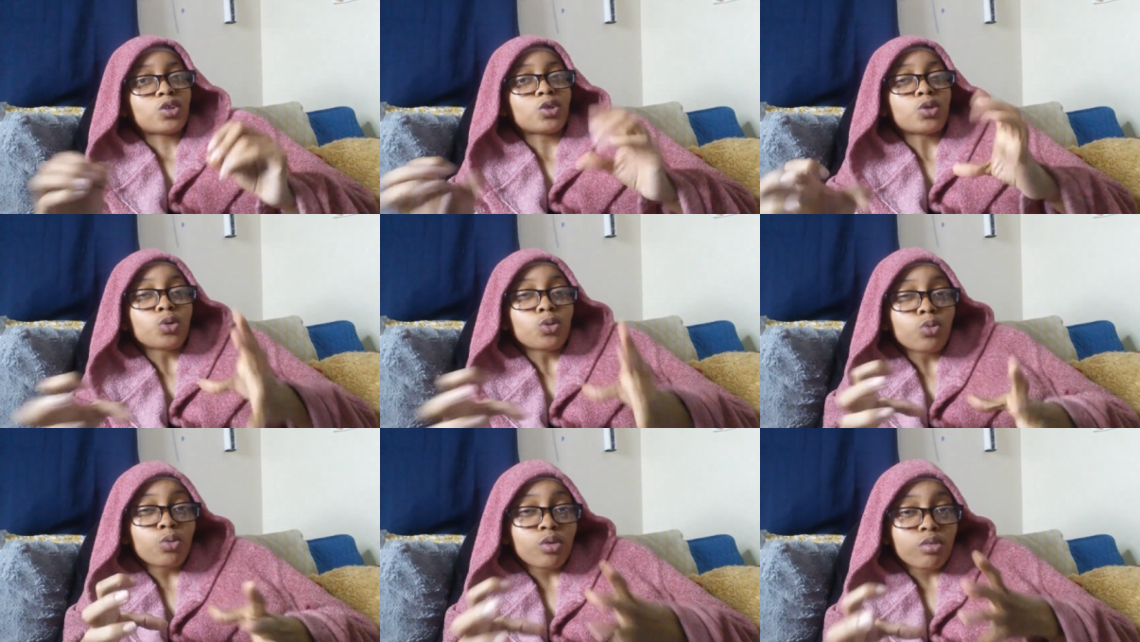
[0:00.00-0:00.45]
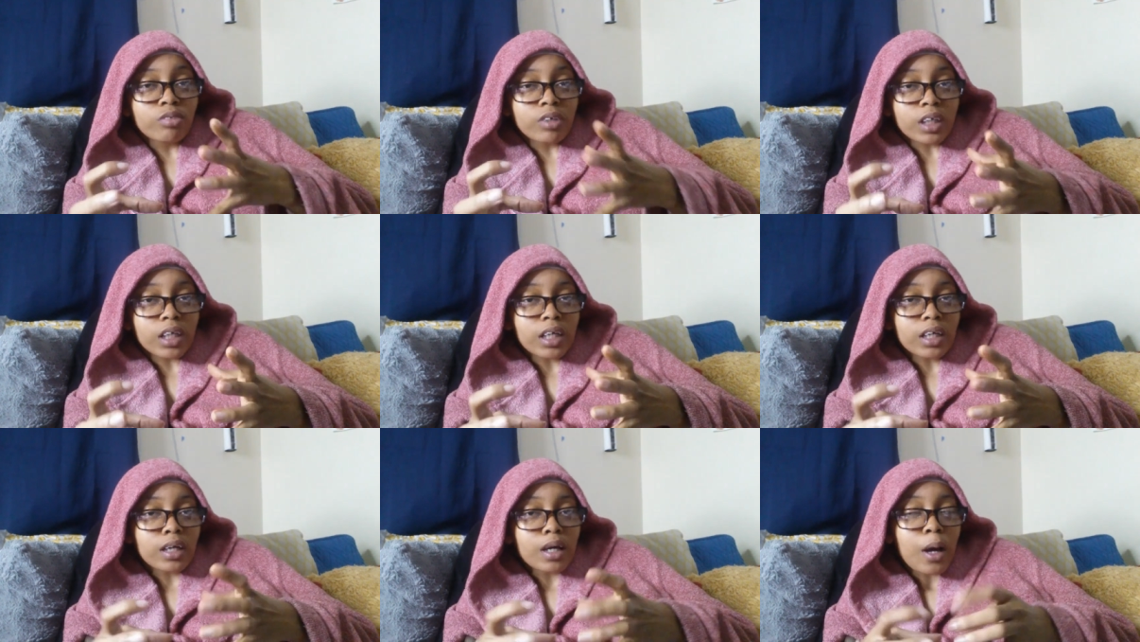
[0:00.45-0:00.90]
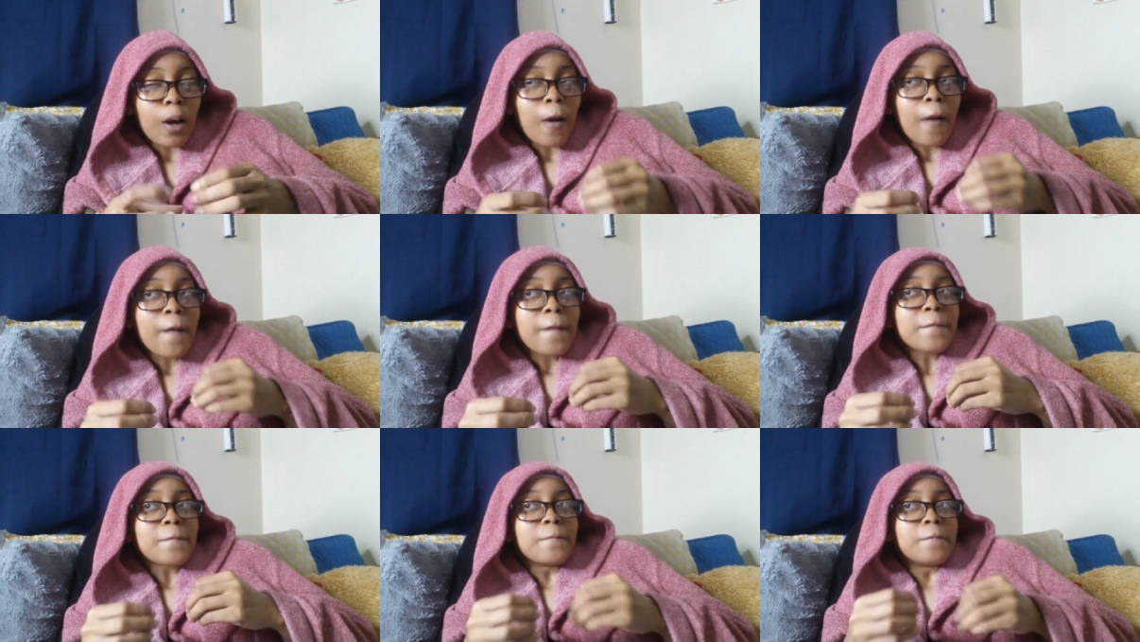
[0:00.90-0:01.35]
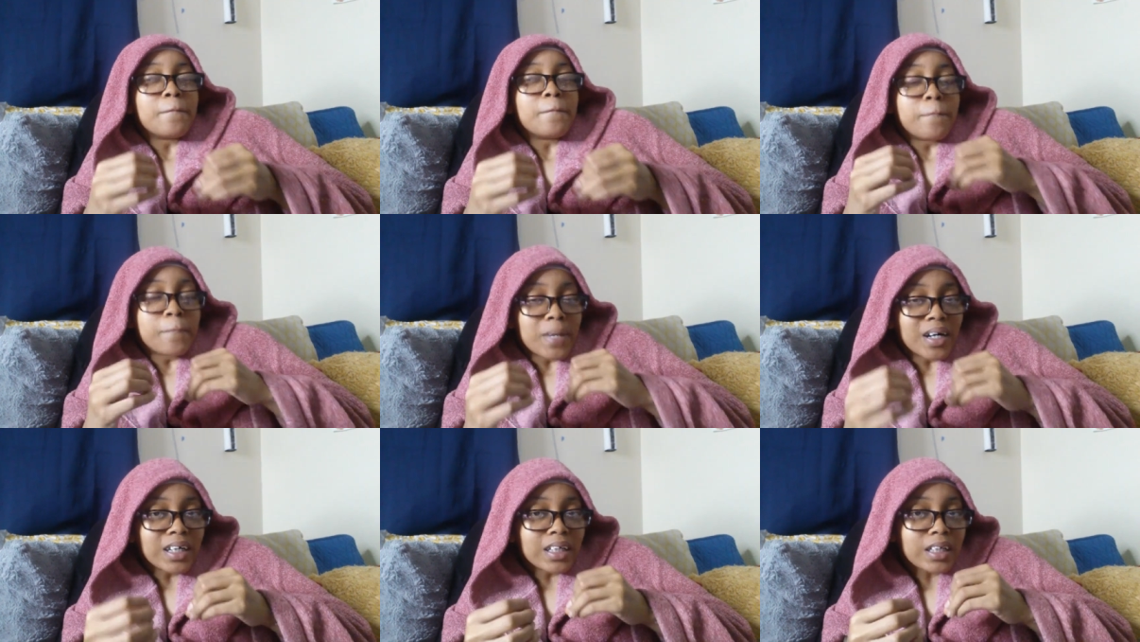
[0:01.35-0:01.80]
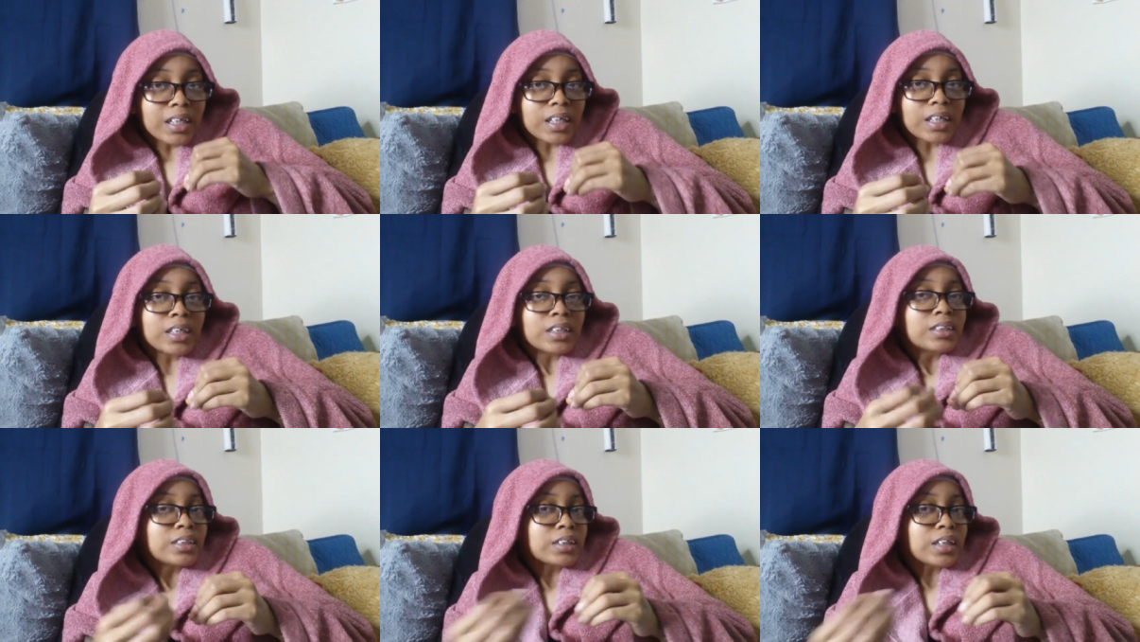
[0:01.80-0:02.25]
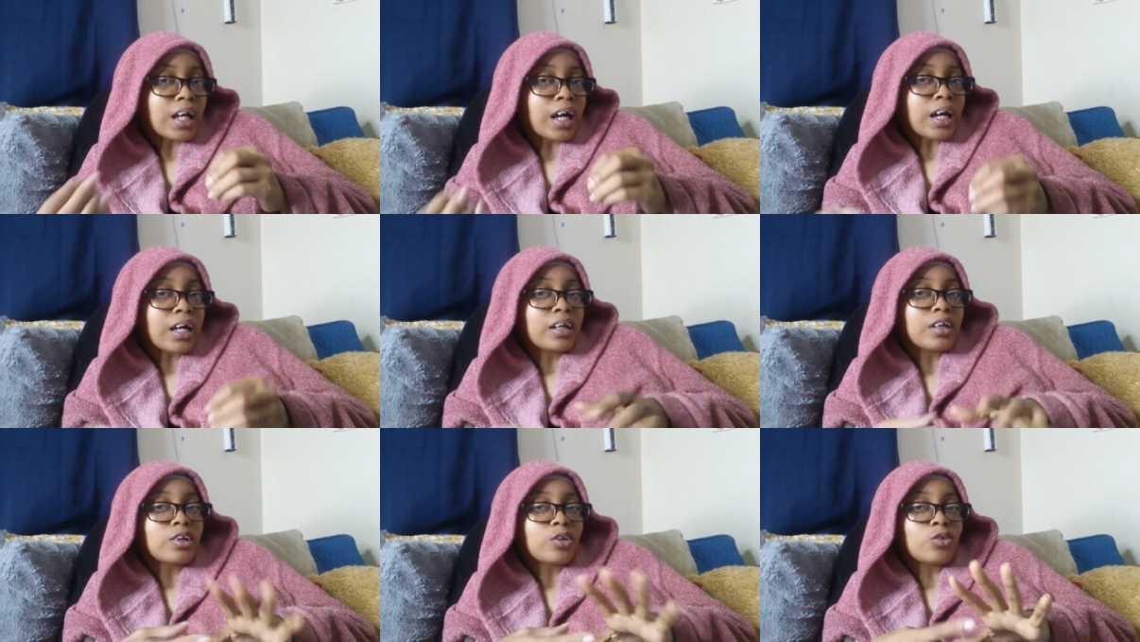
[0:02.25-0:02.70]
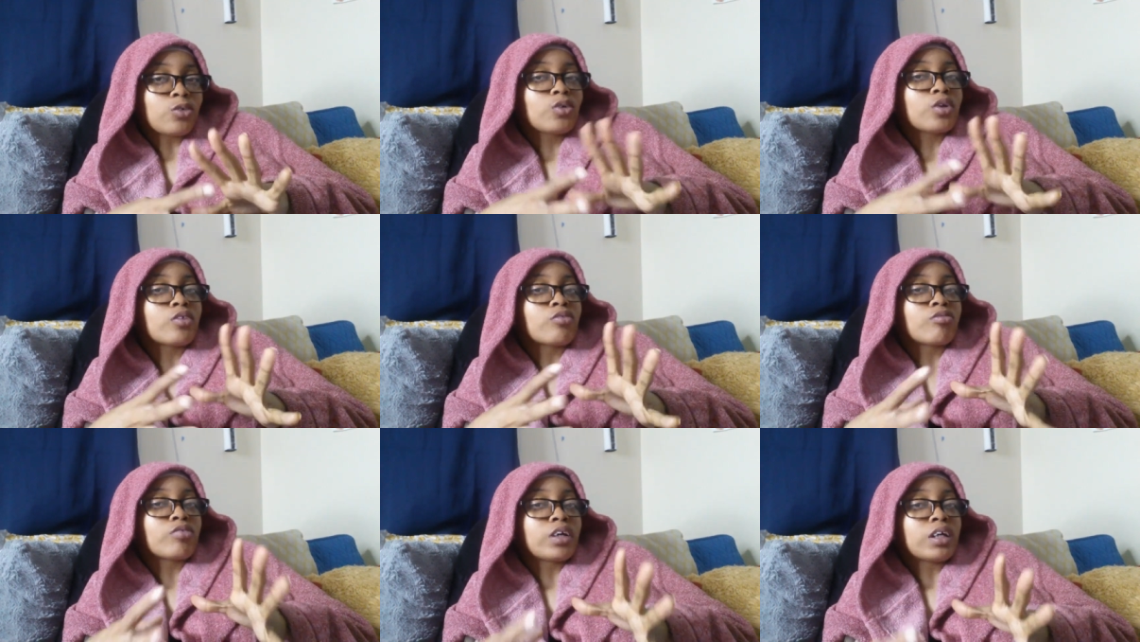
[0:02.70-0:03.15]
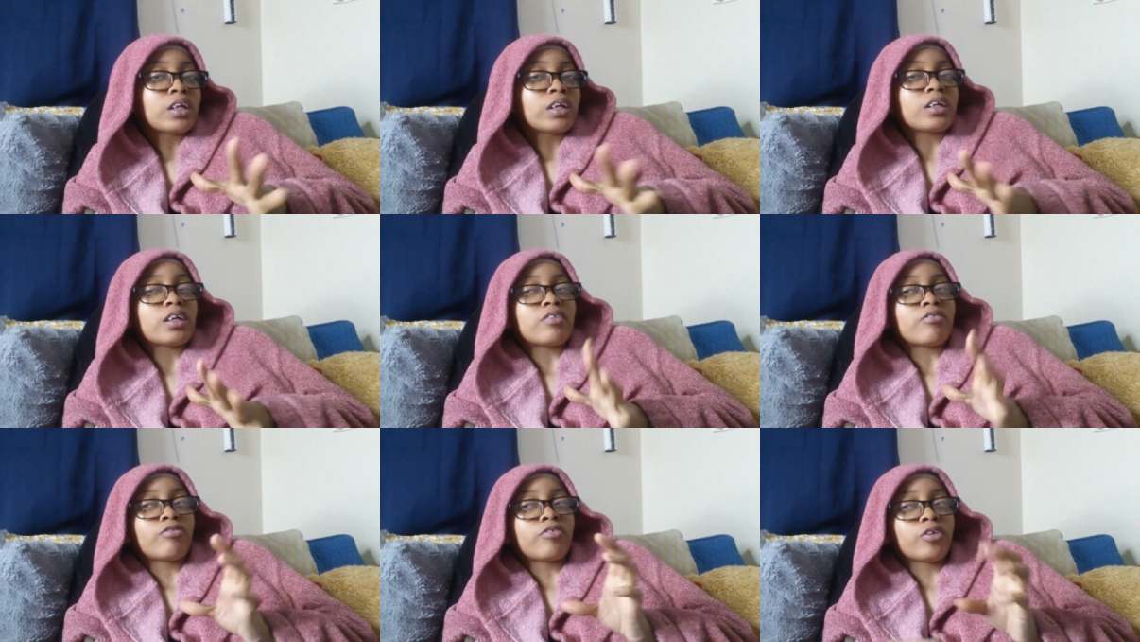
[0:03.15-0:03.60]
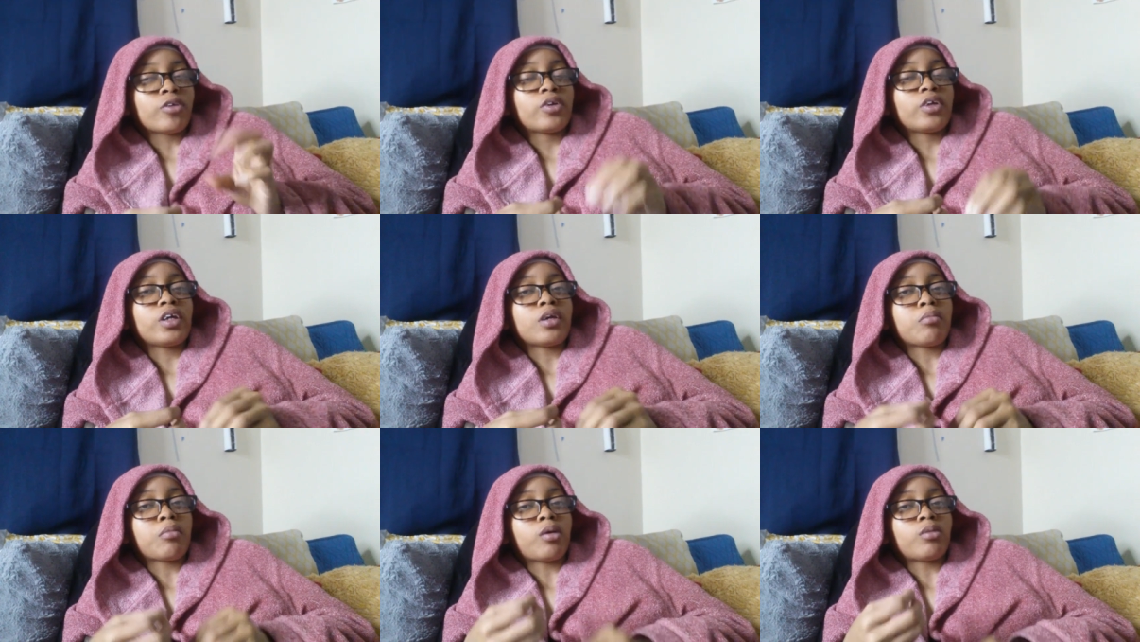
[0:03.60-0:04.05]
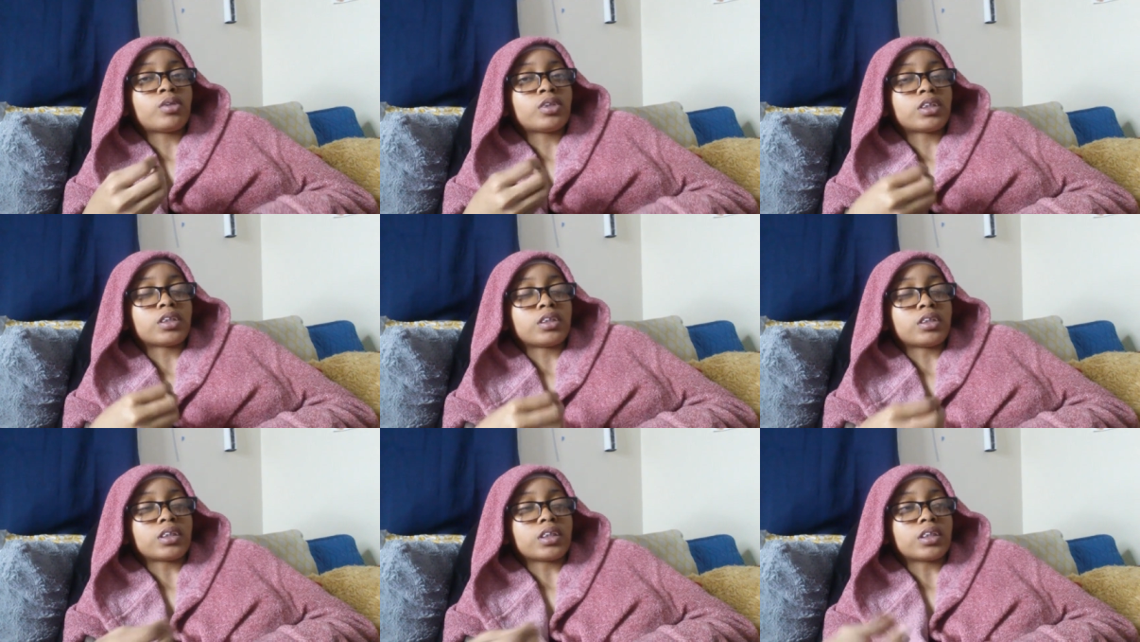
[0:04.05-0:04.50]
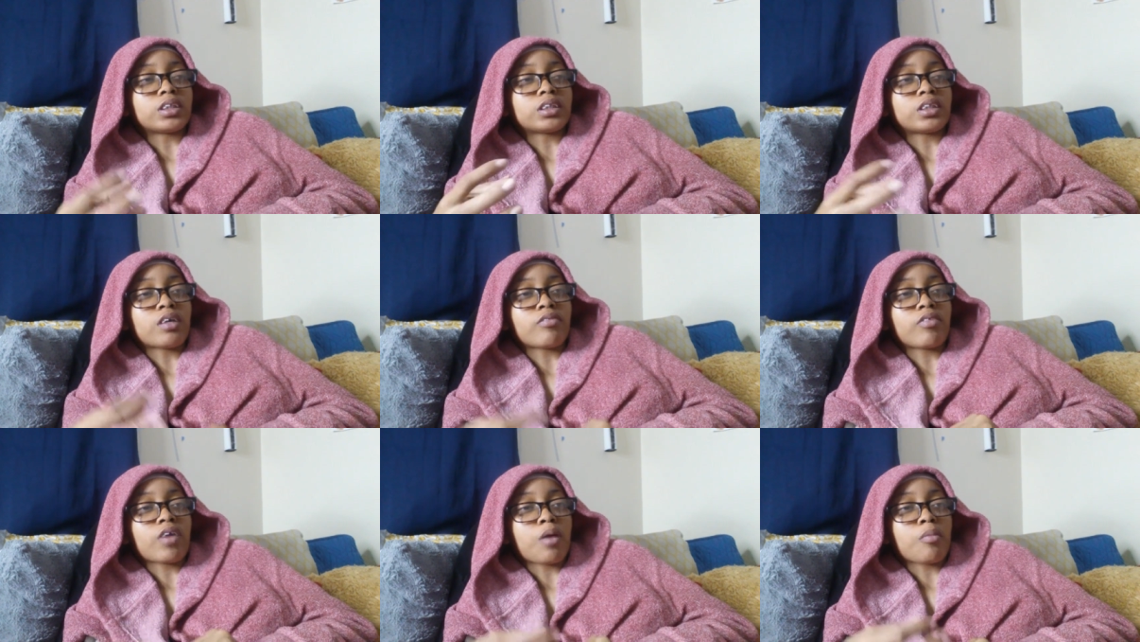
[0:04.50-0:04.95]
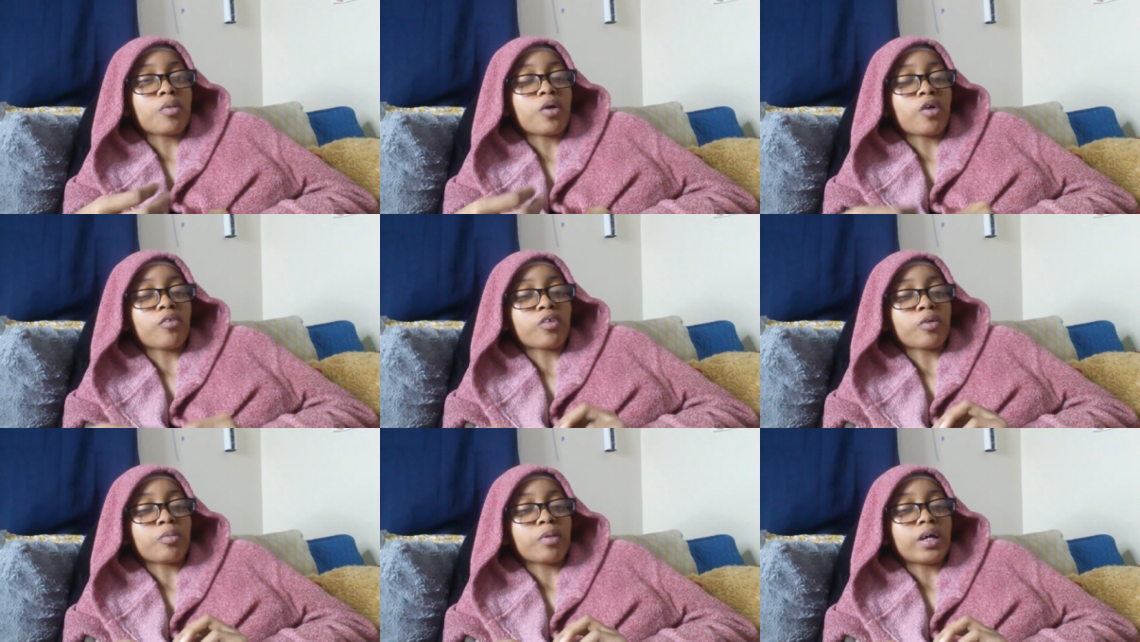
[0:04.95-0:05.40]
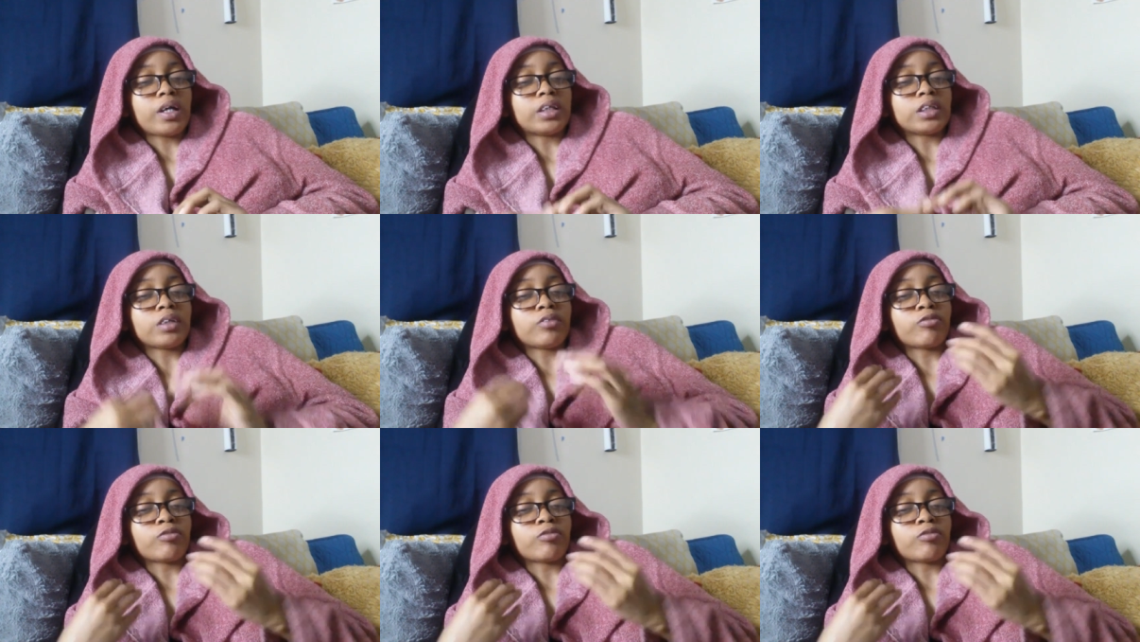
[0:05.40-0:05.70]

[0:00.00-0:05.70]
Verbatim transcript: too gritty, but it's like you can read it and feel the emotions and stuff coming off the page.